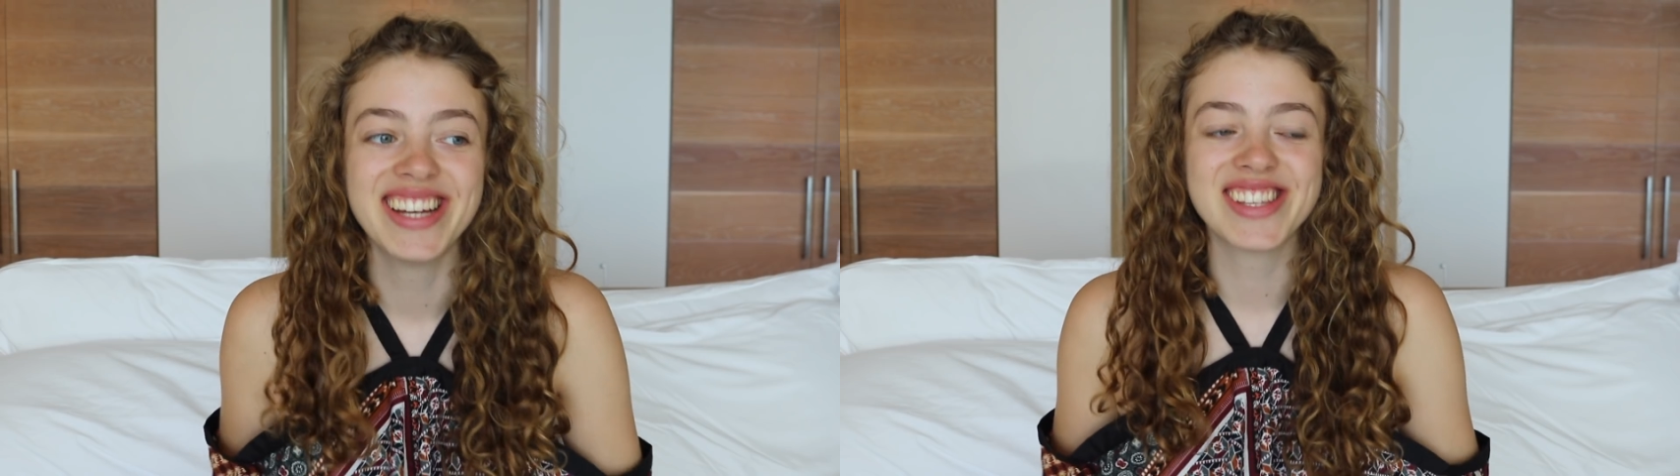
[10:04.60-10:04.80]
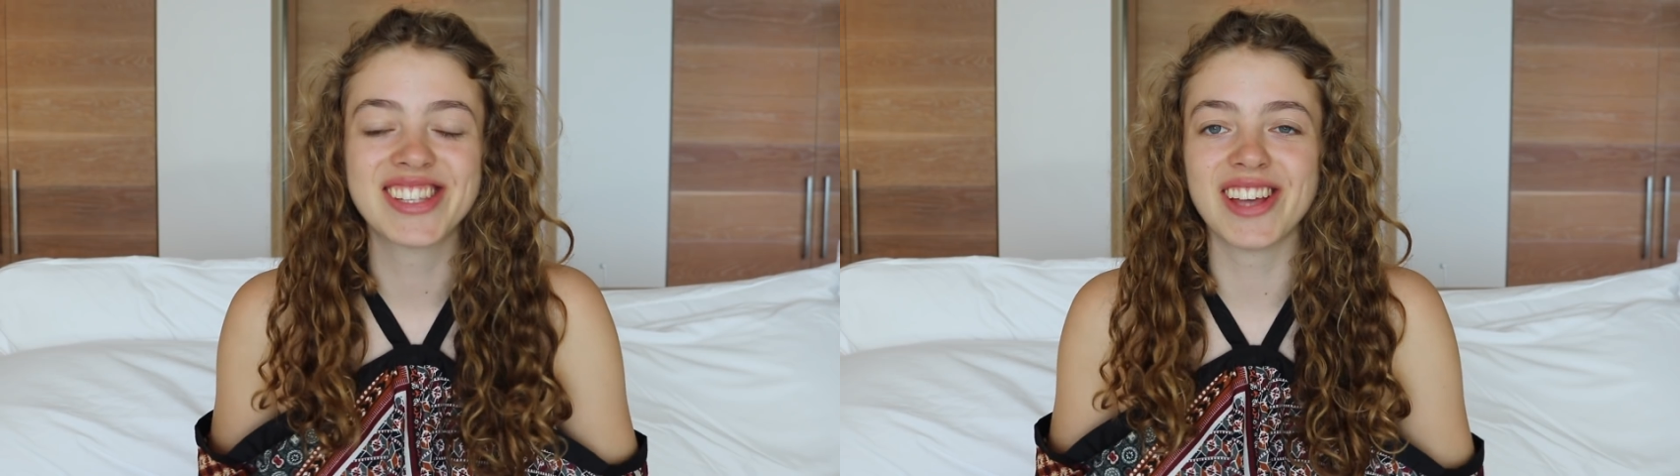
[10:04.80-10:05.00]

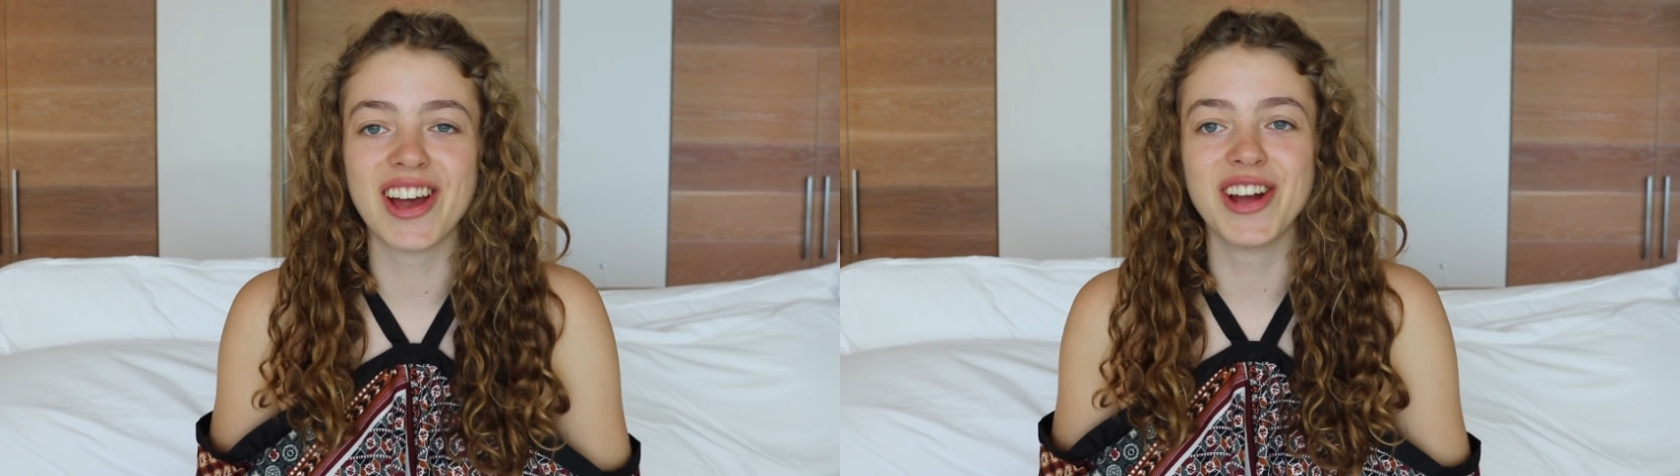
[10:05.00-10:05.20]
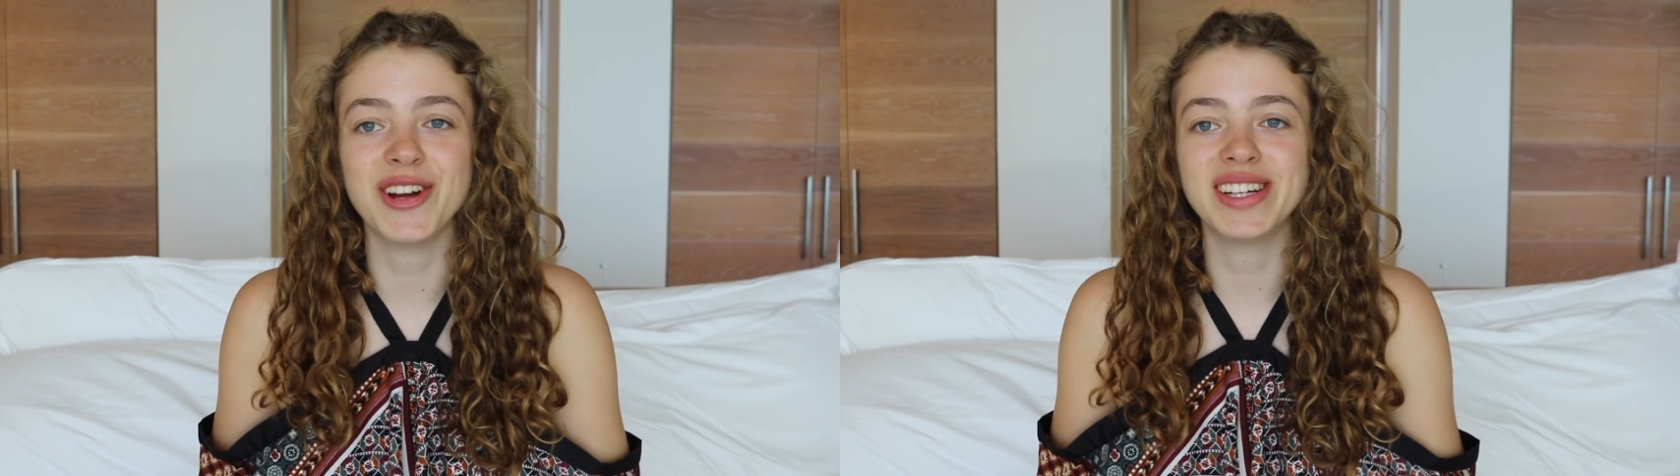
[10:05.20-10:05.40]
So
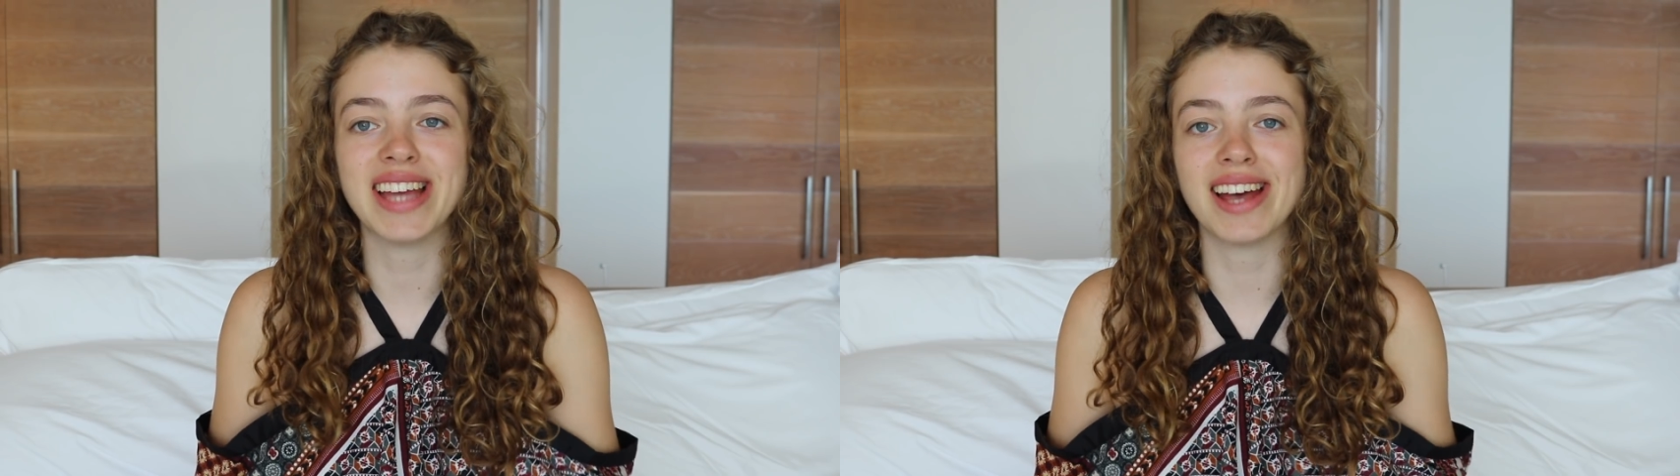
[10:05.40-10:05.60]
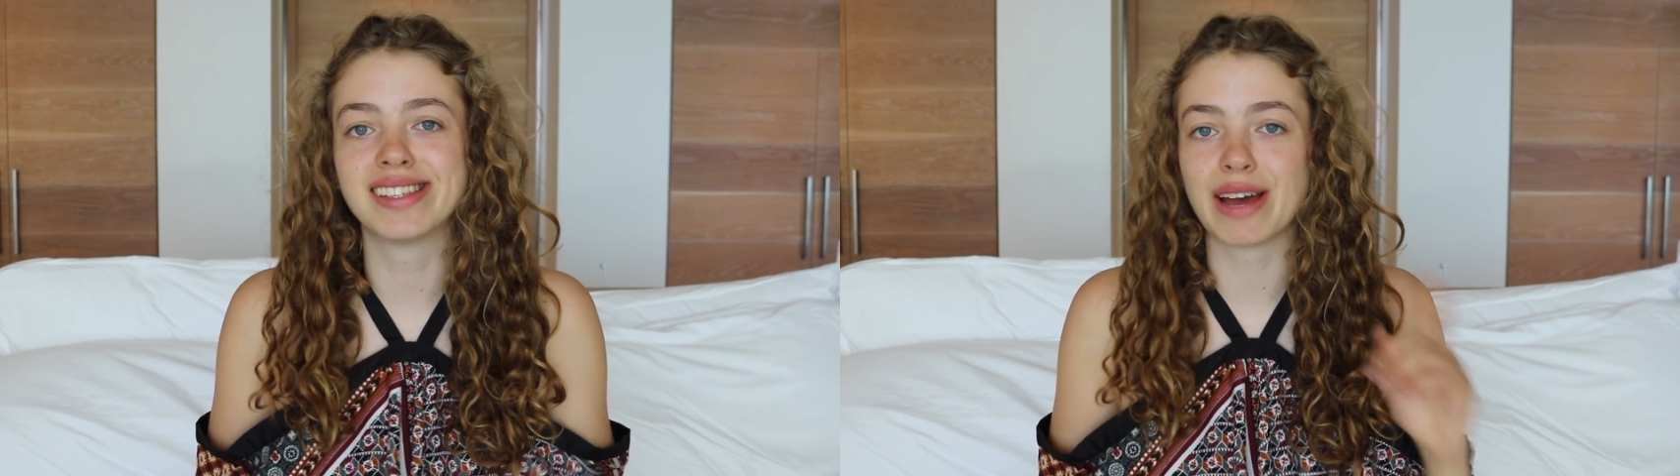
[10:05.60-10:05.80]

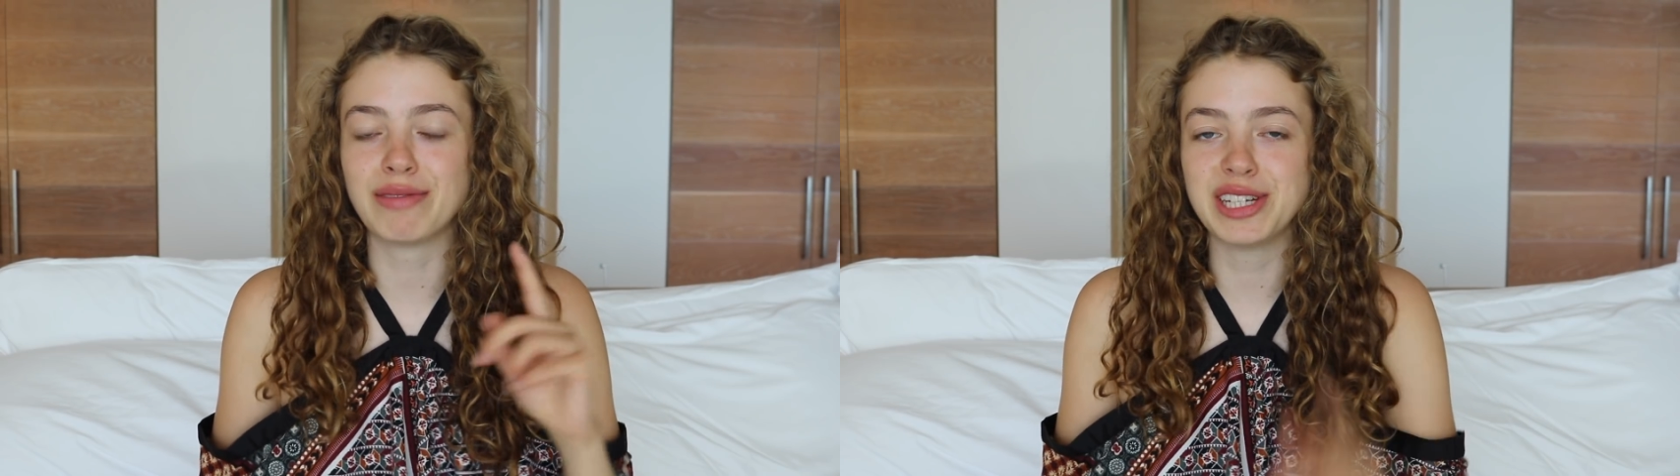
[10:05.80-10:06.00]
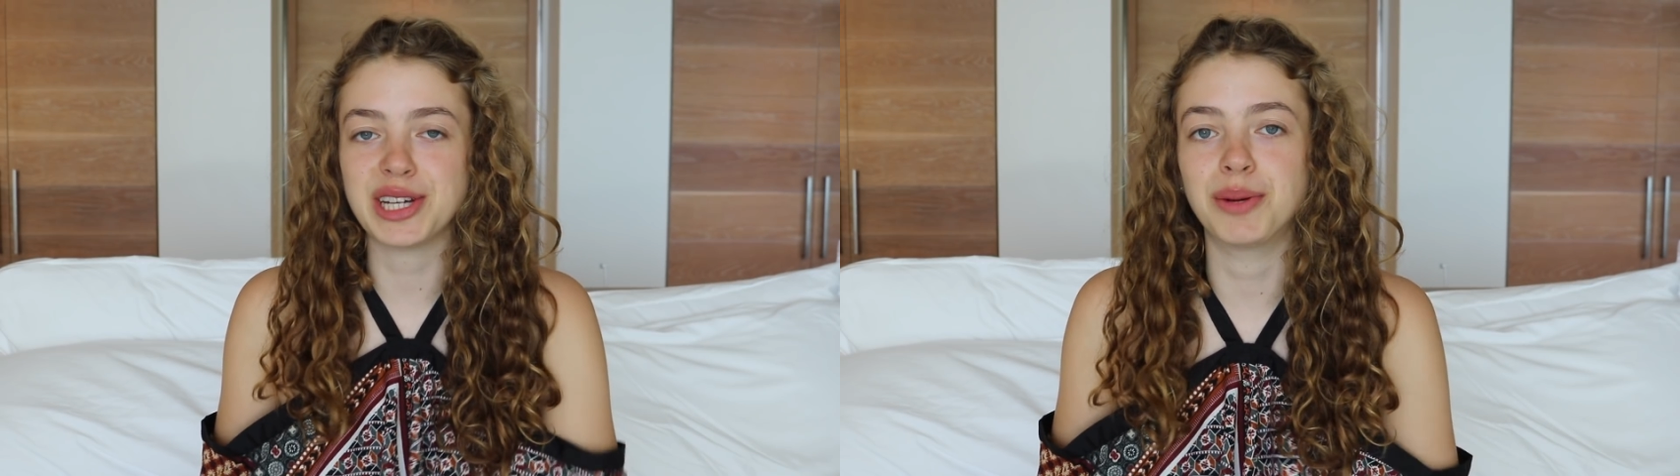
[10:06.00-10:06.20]
yeah, it's
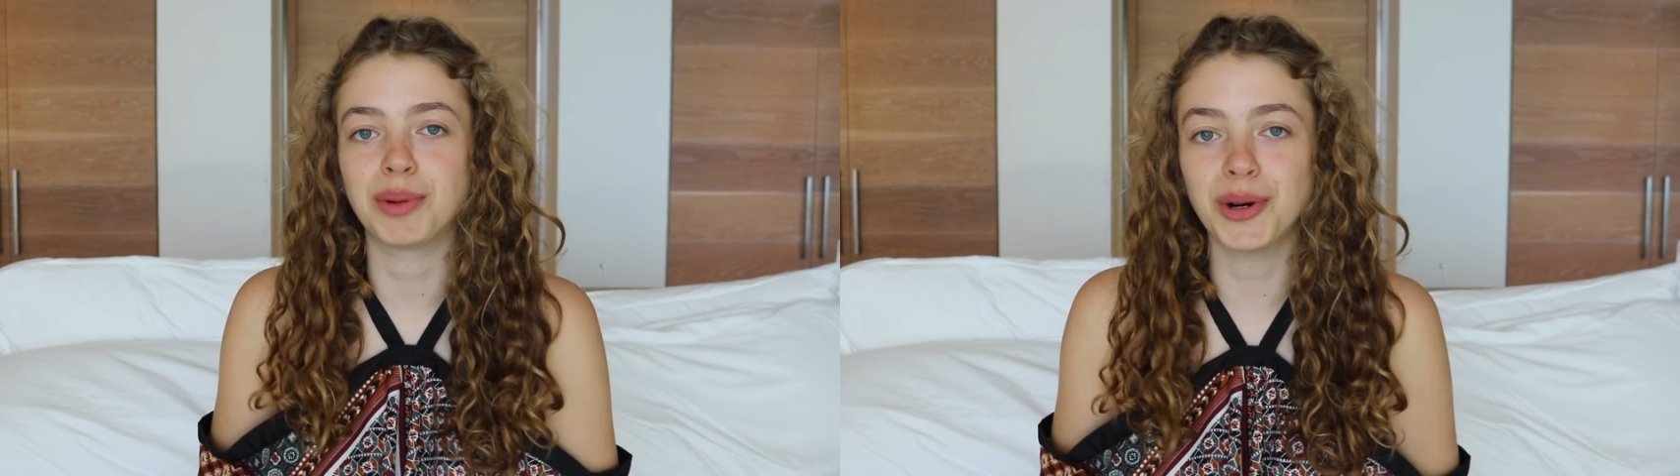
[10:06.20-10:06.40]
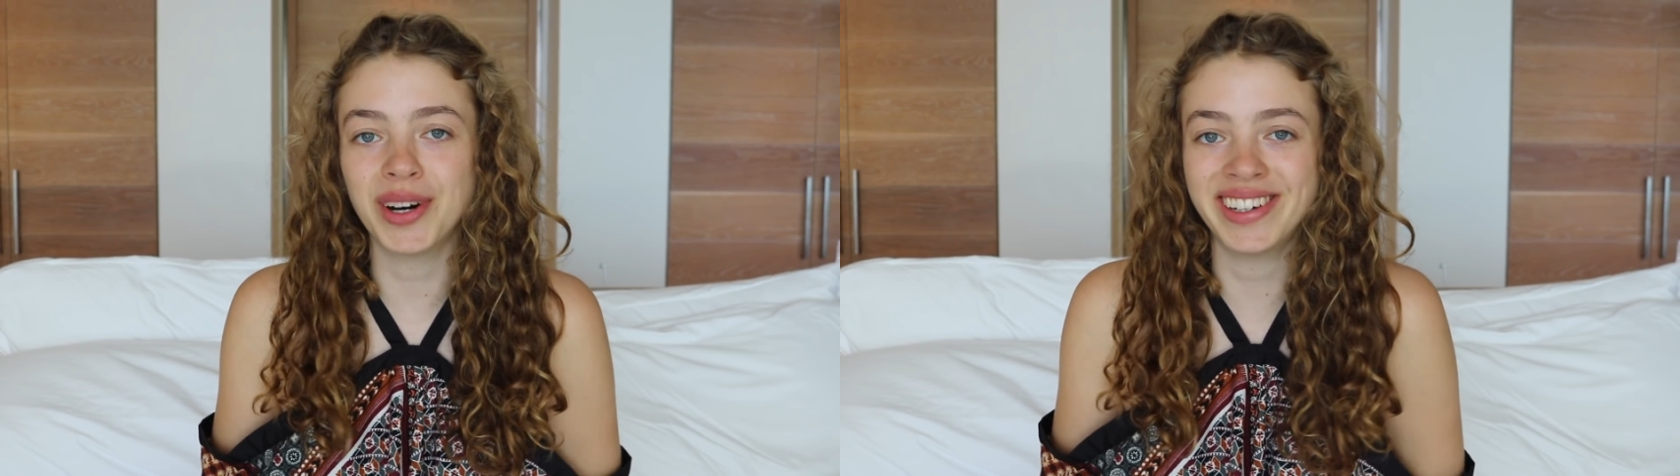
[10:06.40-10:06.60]
definitely
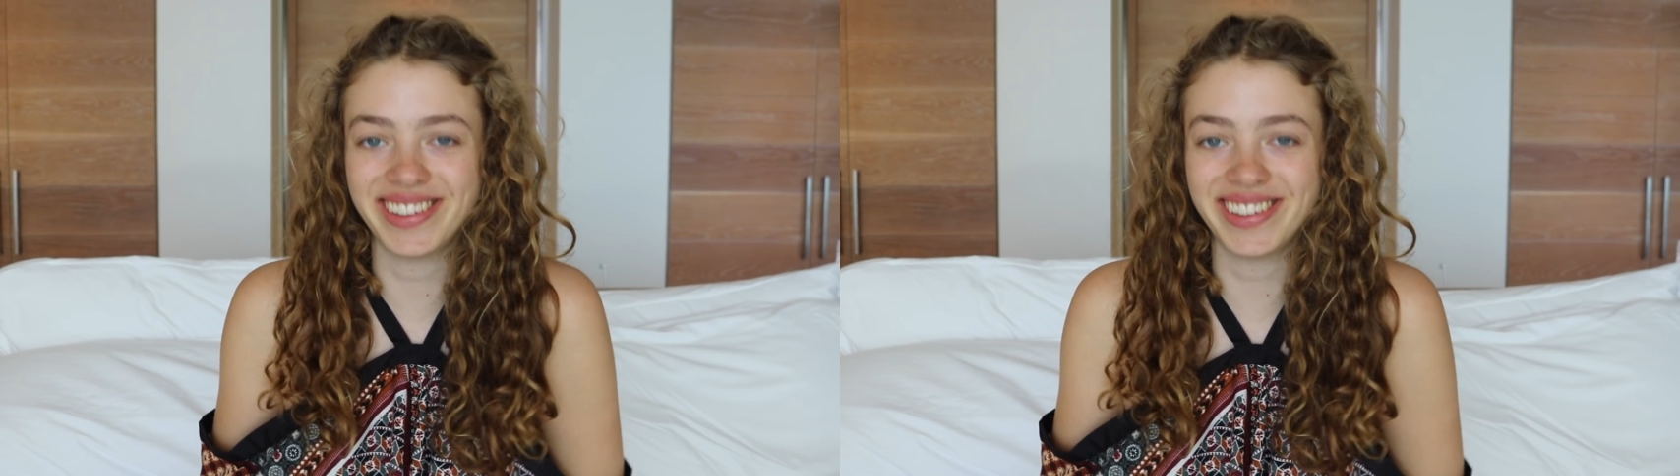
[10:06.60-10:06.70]
doable.